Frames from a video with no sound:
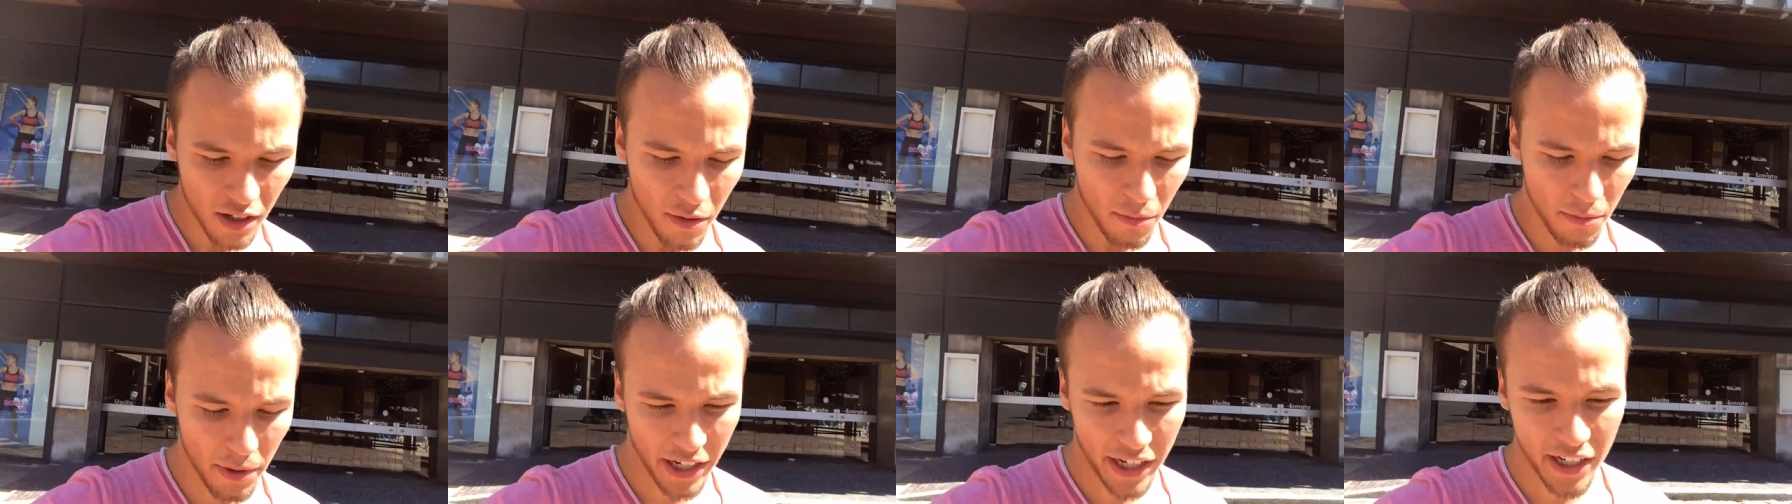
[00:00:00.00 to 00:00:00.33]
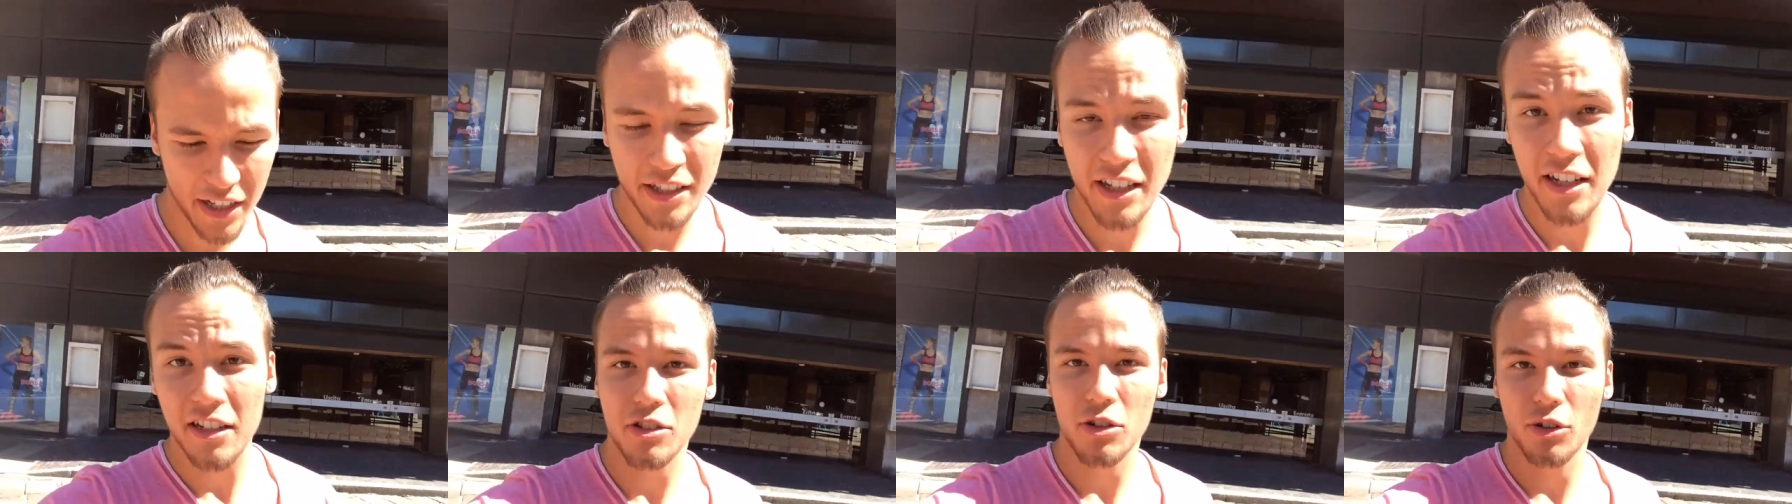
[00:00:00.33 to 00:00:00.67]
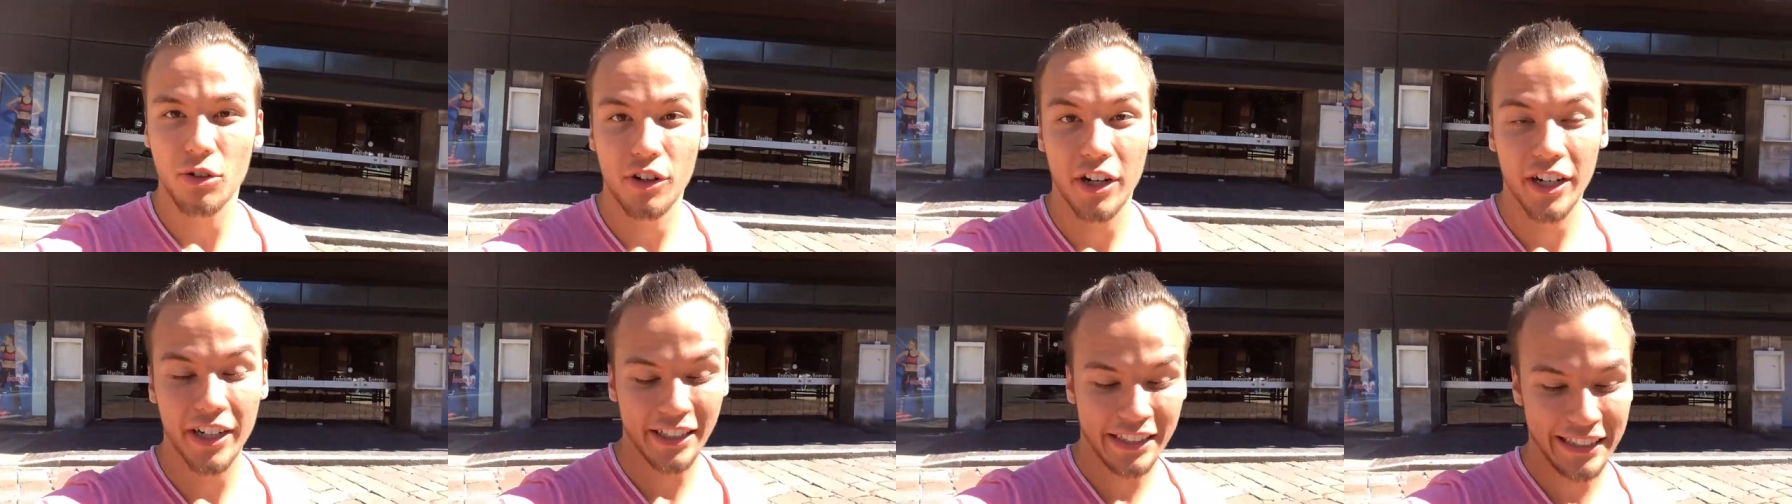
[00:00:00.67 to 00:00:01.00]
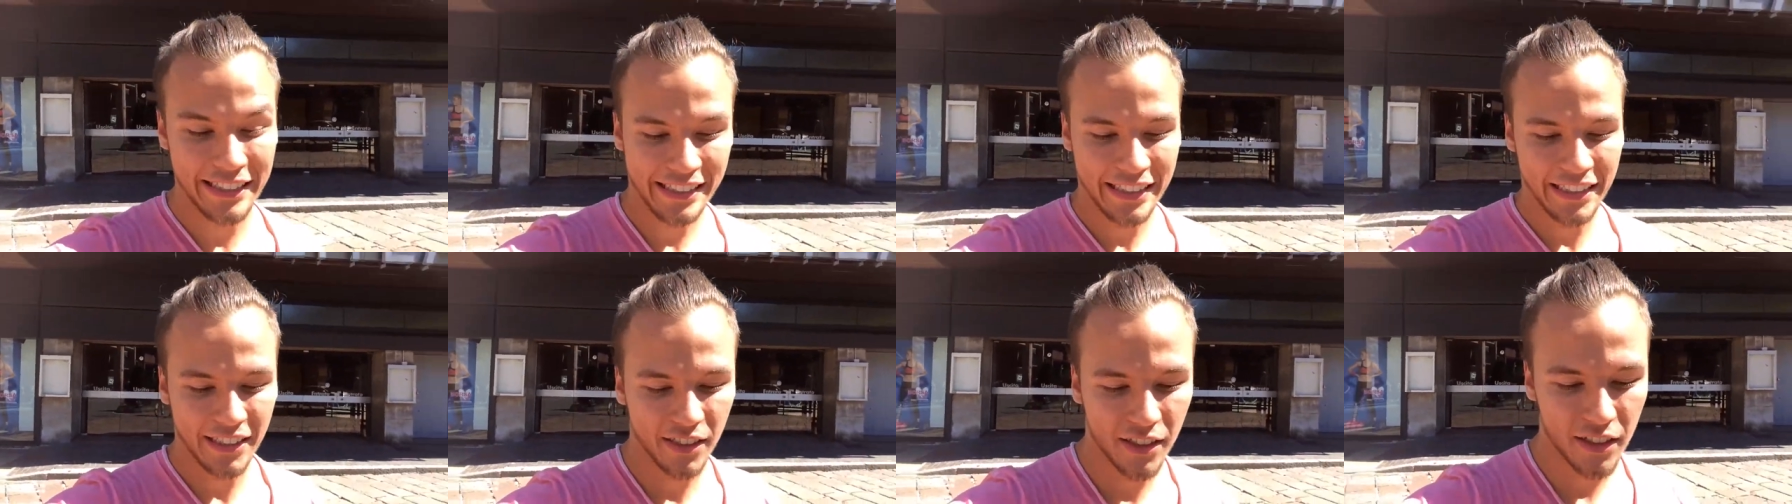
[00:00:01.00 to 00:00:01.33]
But I guess that's all right.
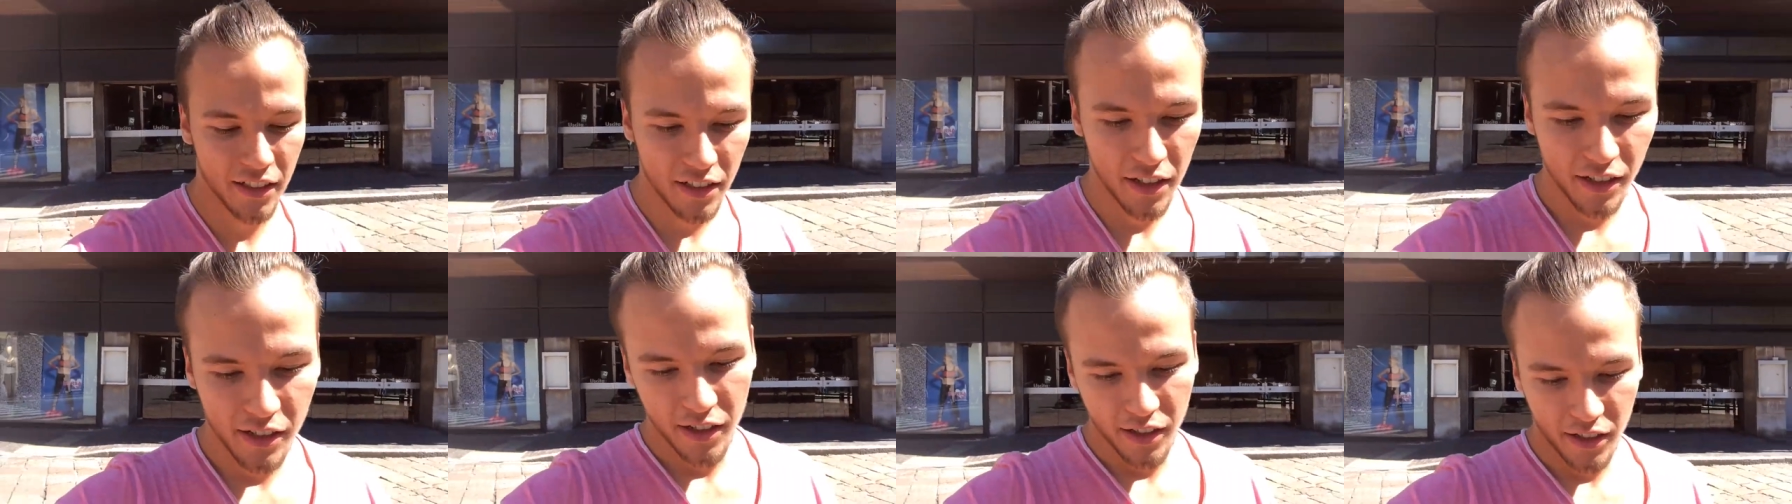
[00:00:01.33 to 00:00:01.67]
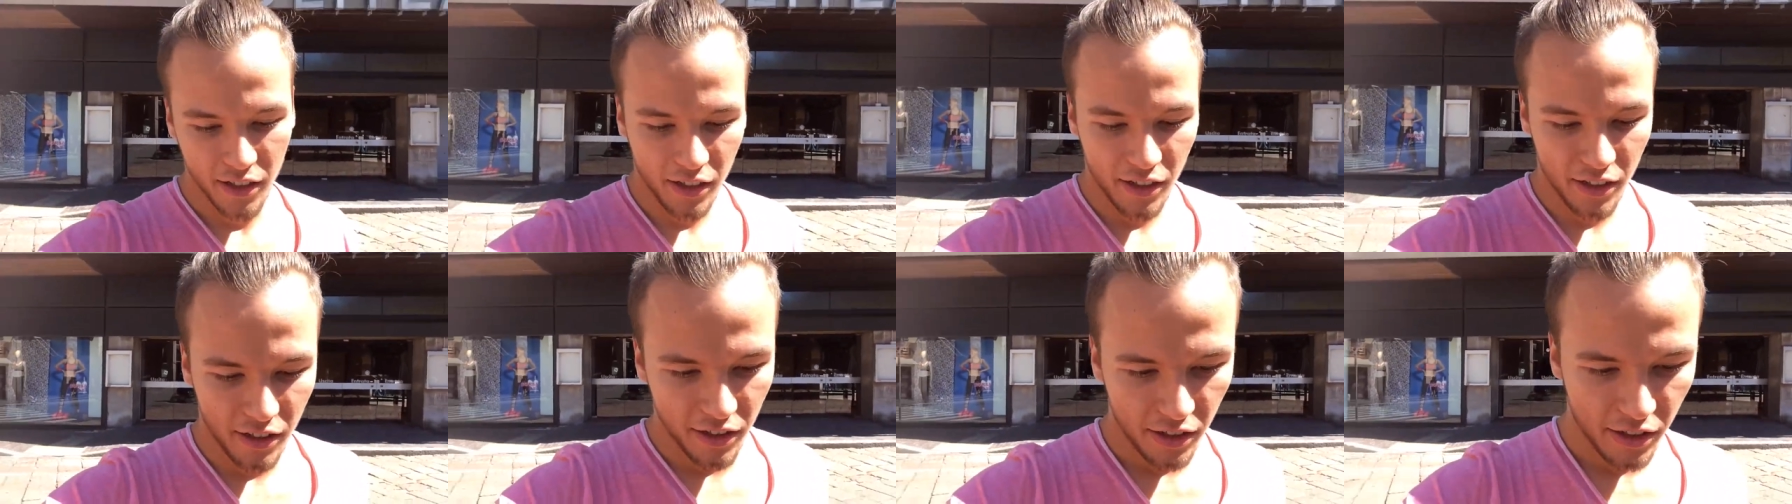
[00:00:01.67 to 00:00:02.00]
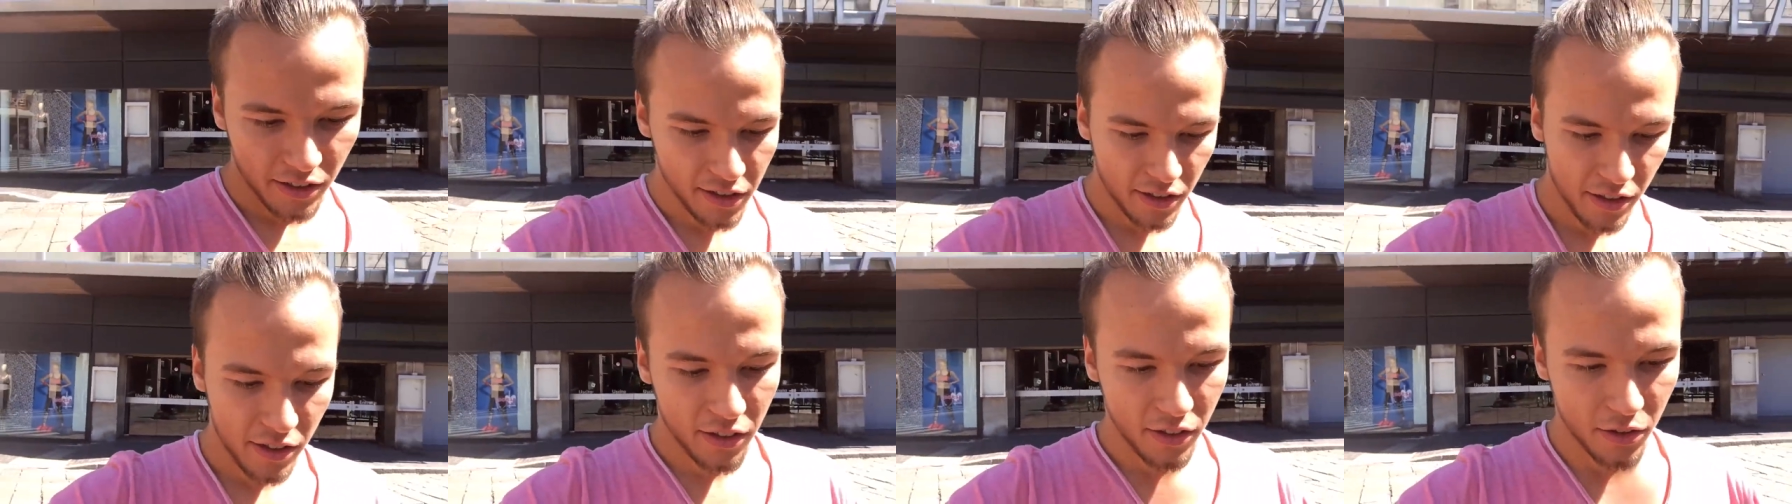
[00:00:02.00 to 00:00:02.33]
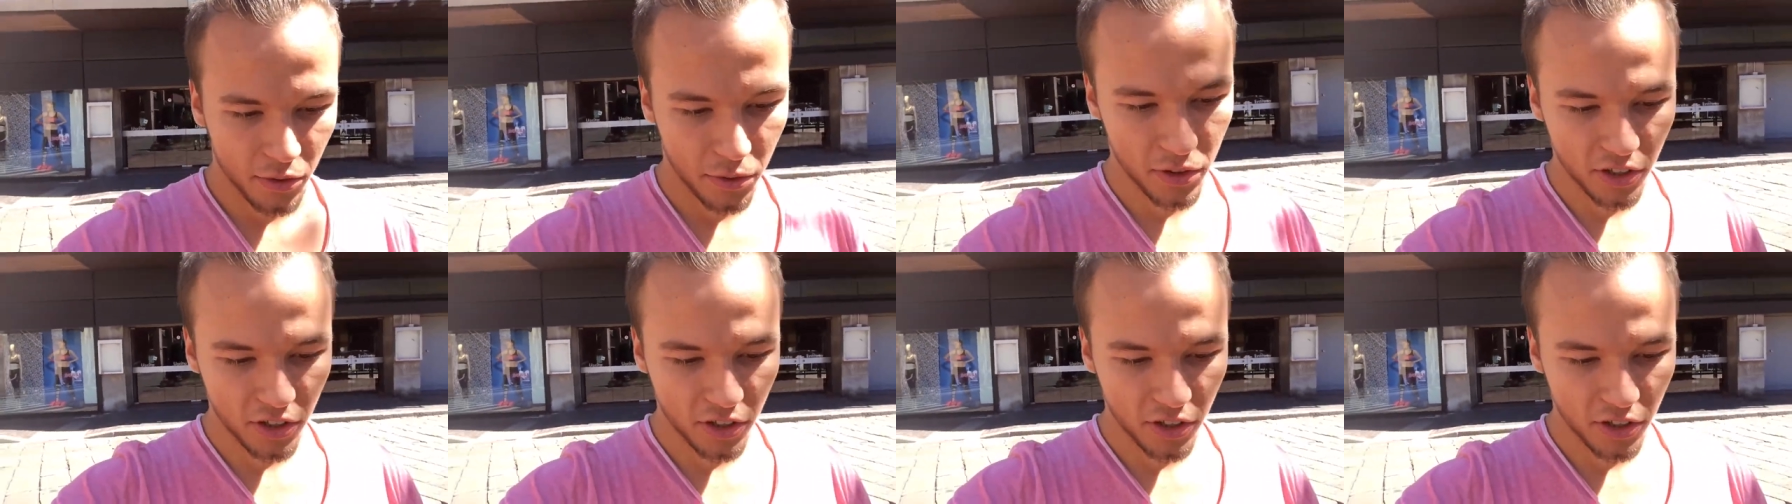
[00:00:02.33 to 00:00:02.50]
So